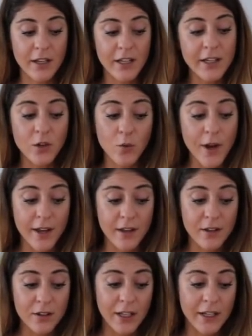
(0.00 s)
Either
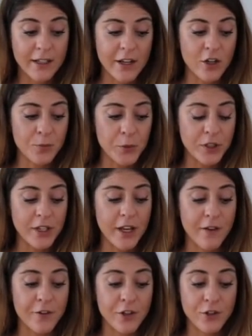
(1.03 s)
way, like they don't put the
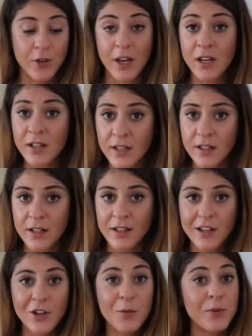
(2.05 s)
effort to end it and
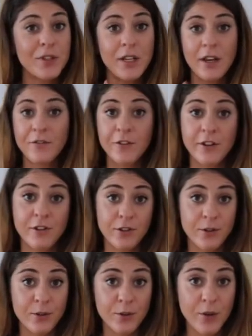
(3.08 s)
they don't put the effort
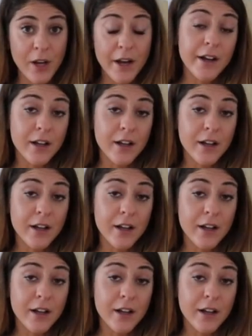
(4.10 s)
to